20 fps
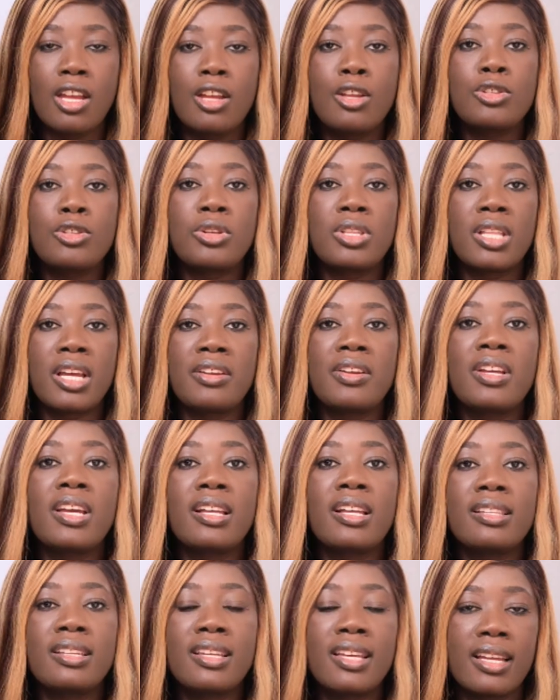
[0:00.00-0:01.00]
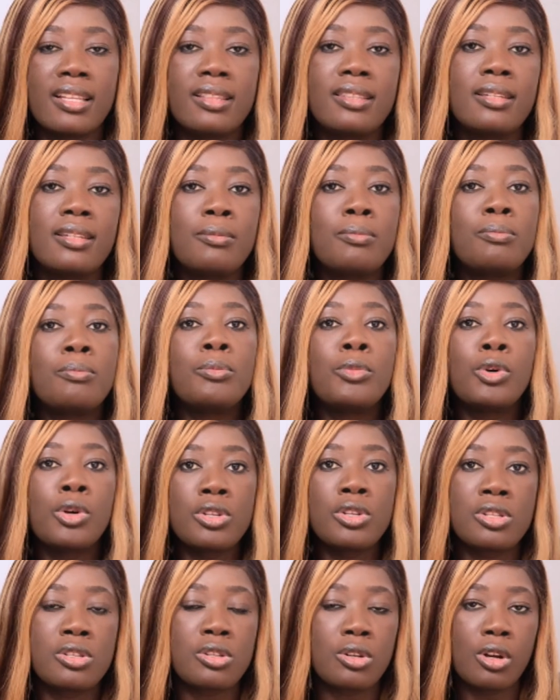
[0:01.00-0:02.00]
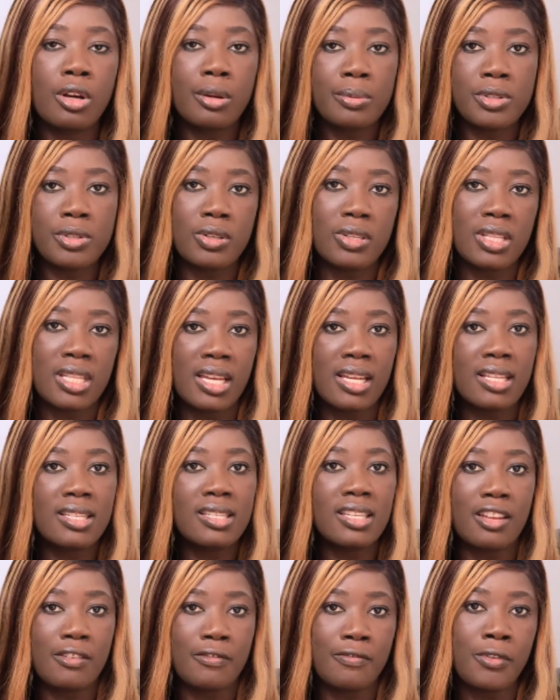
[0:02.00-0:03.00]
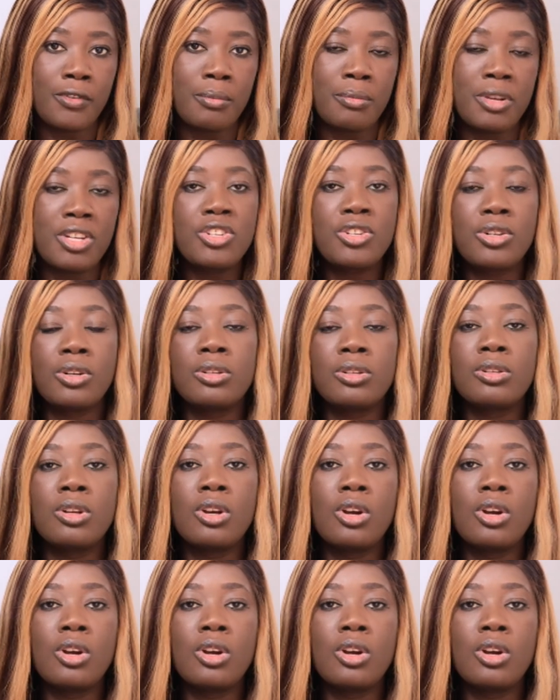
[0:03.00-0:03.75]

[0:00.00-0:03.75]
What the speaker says: so that you can get the most up-to-date information